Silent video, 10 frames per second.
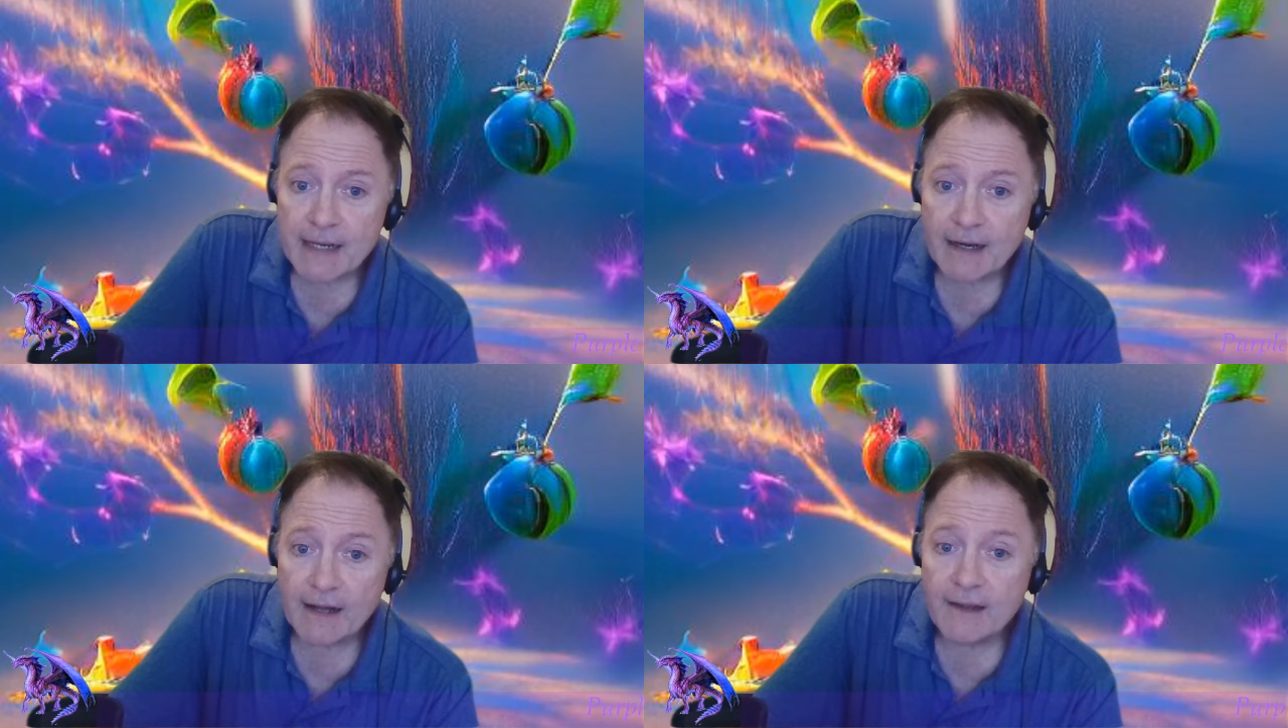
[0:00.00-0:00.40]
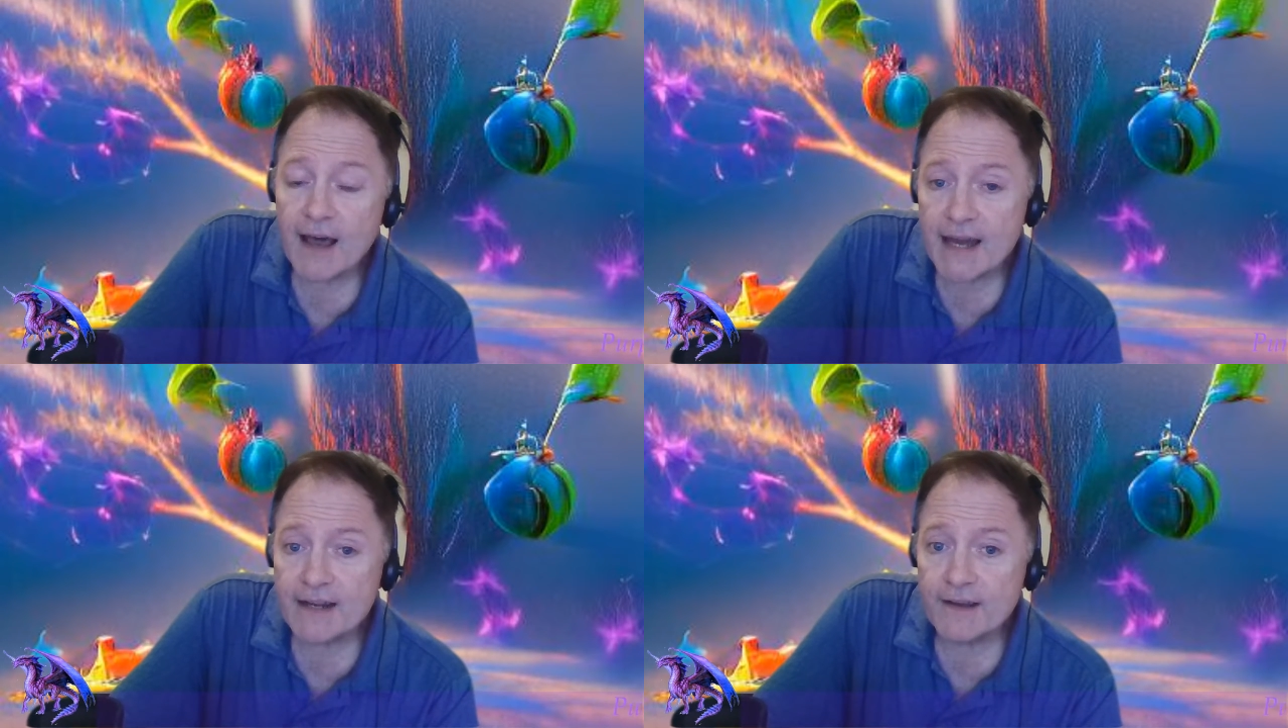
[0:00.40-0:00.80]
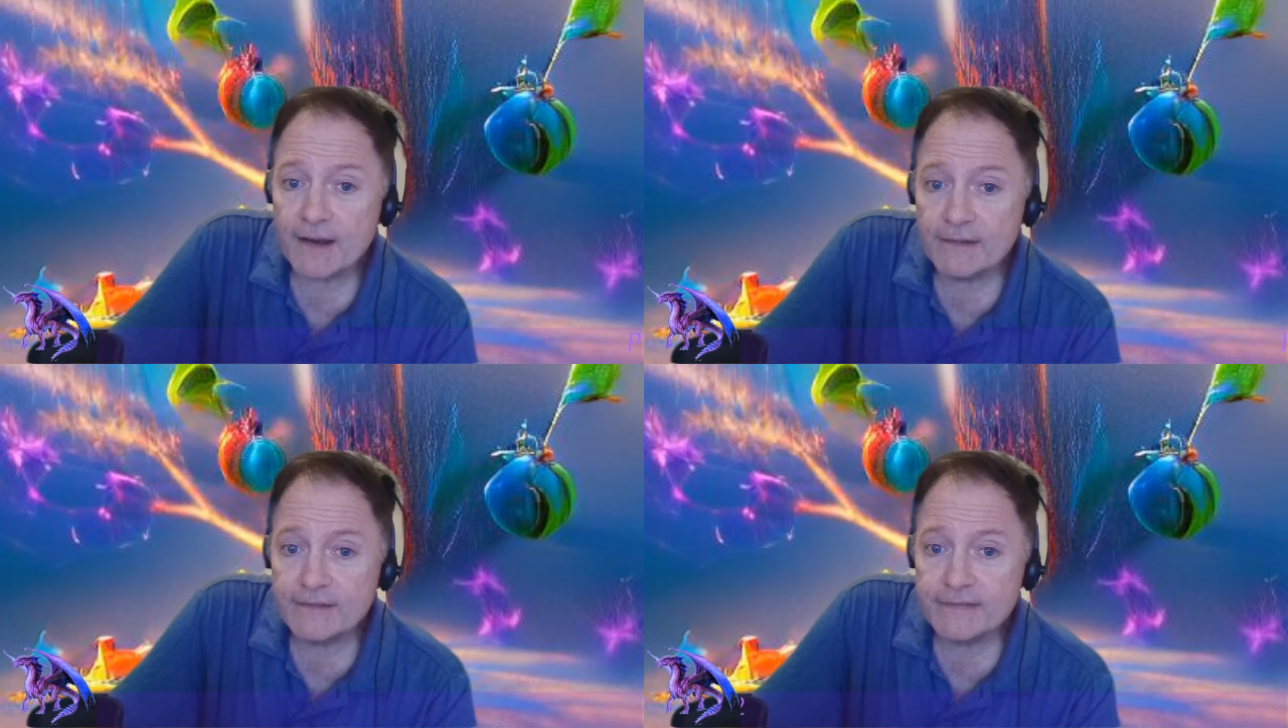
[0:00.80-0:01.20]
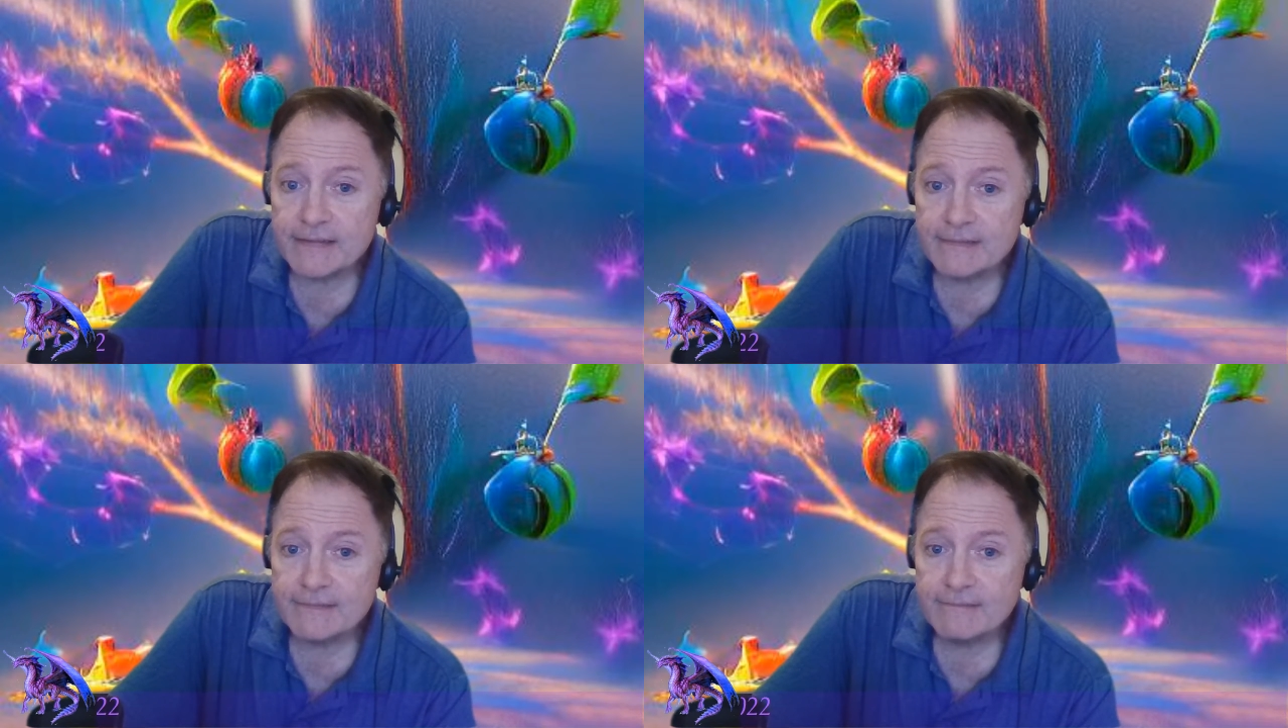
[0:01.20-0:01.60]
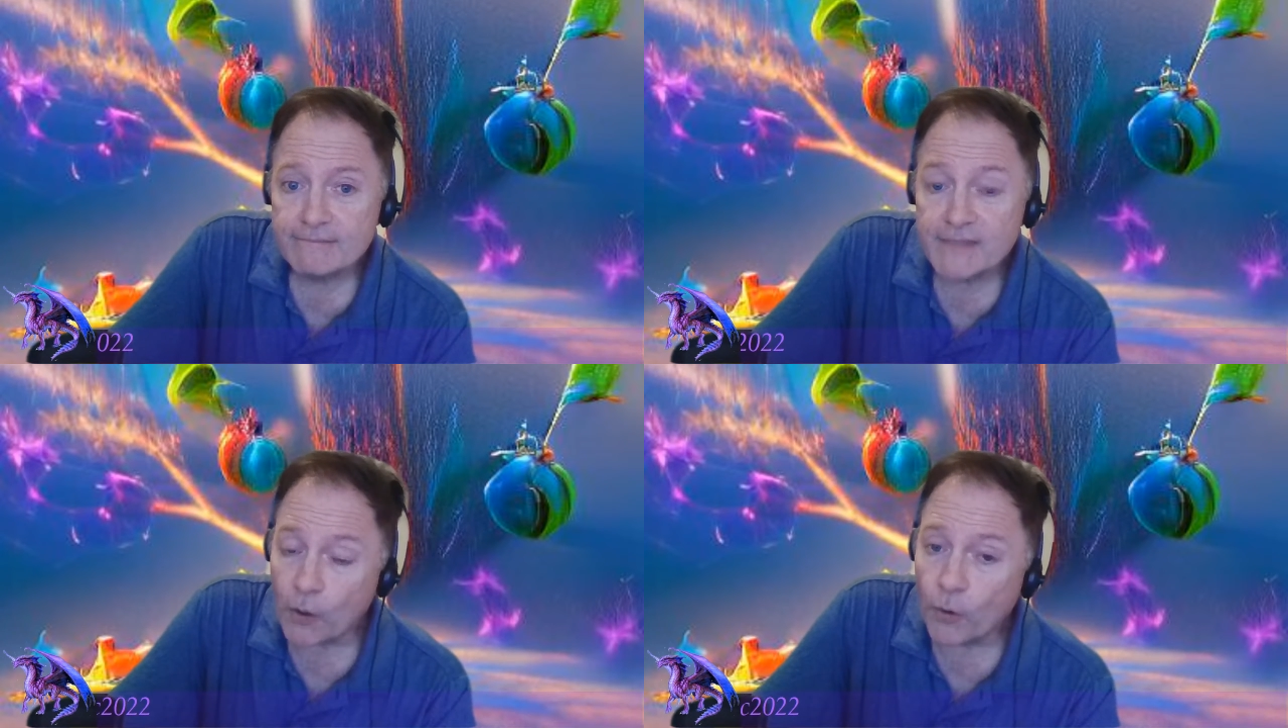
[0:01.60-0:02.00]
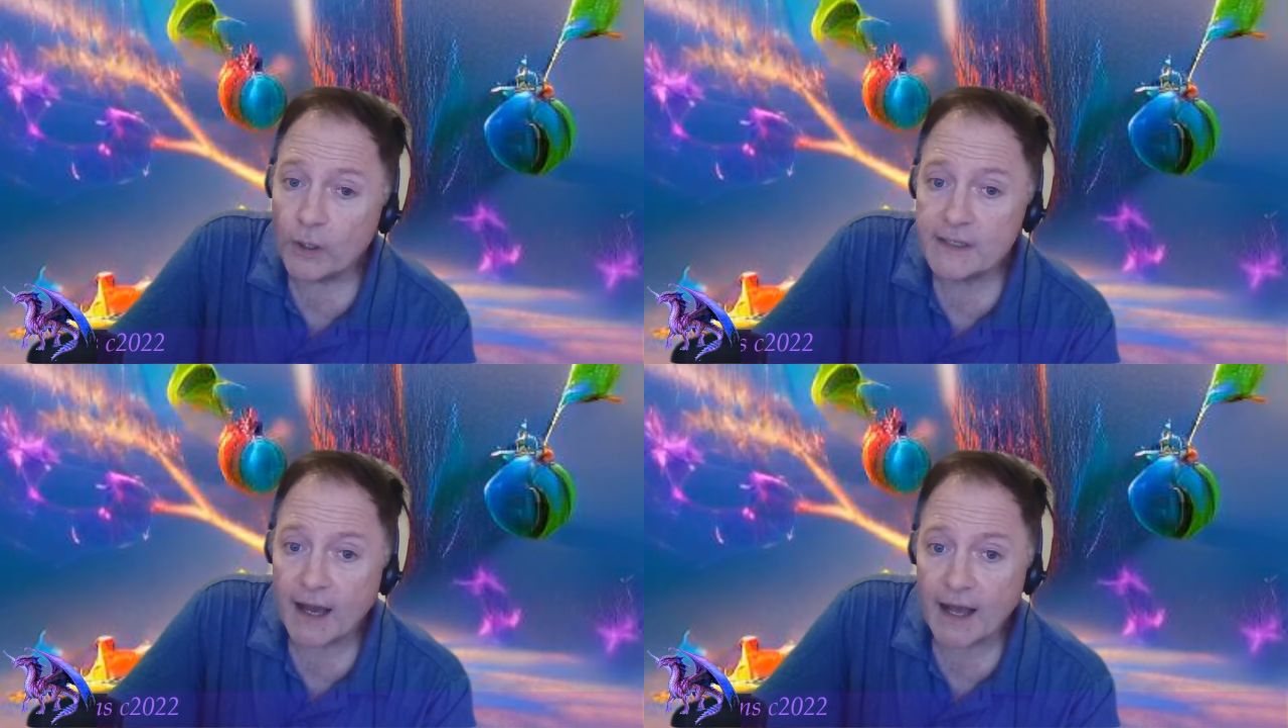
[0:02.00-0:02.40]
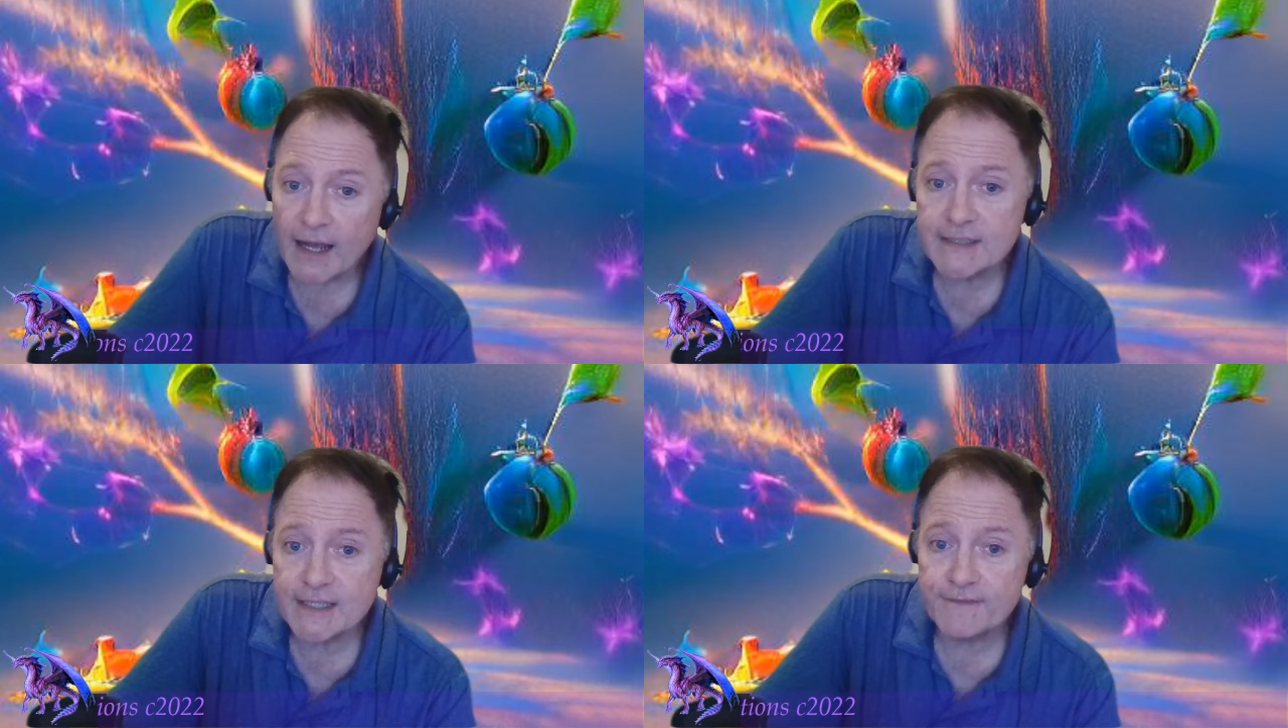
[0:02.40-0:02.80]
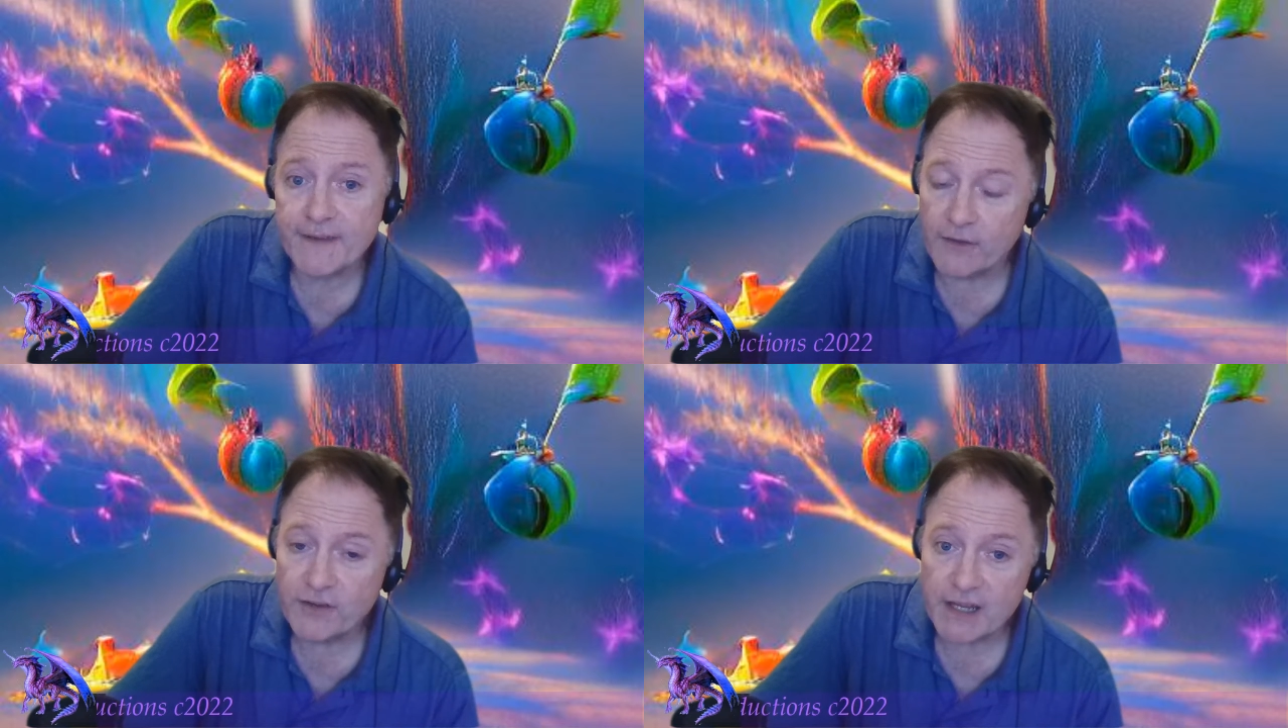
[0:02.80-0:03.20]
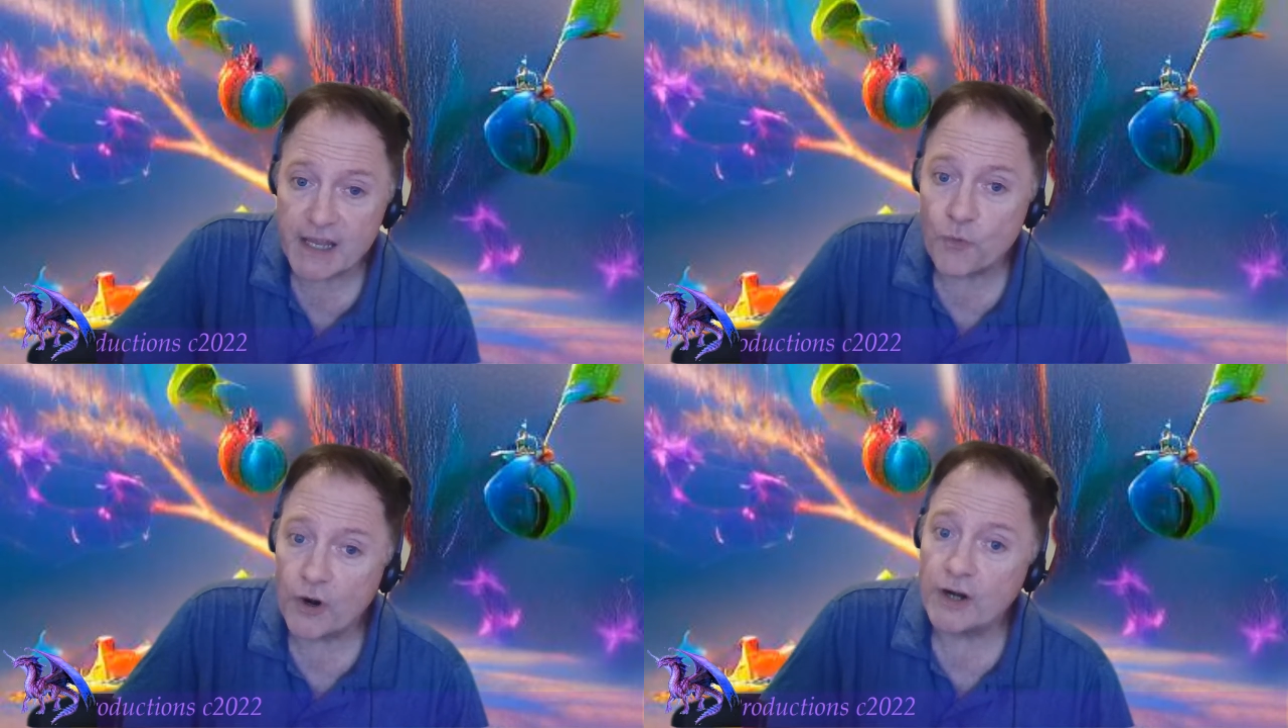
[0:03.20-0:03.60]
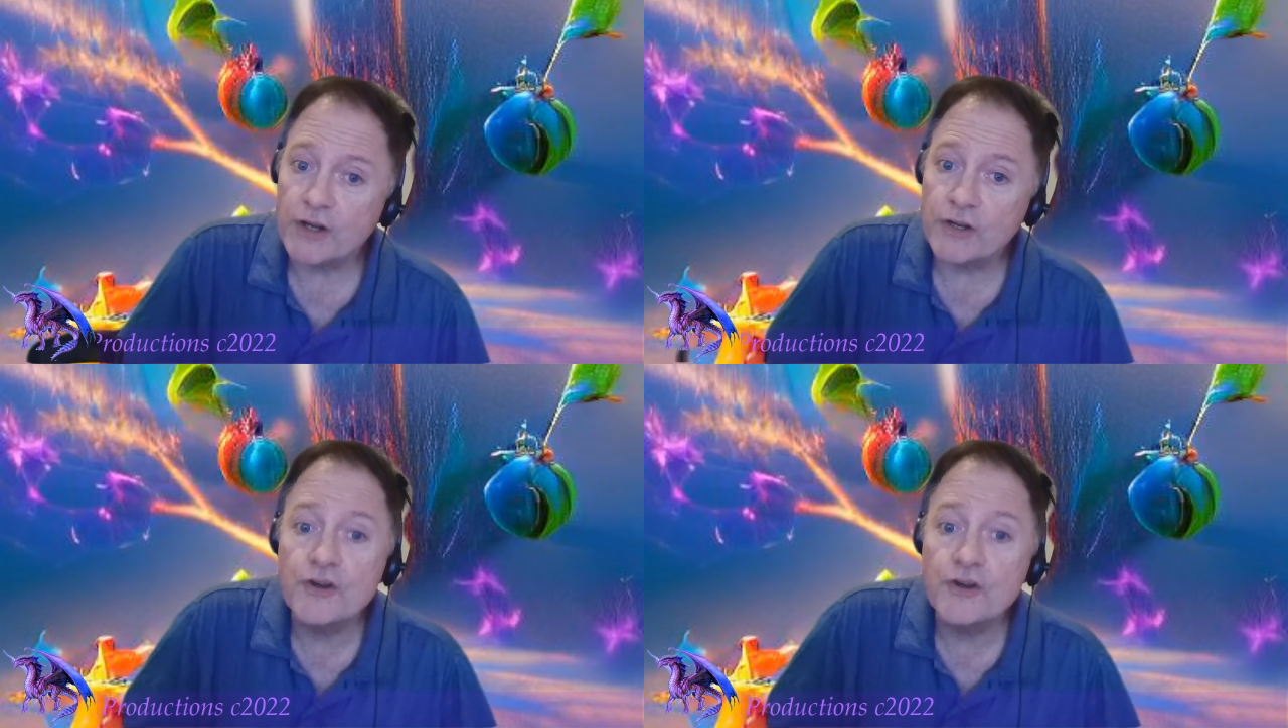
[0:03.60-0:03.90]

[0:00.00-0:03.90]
A lot of the old gods found that they weren't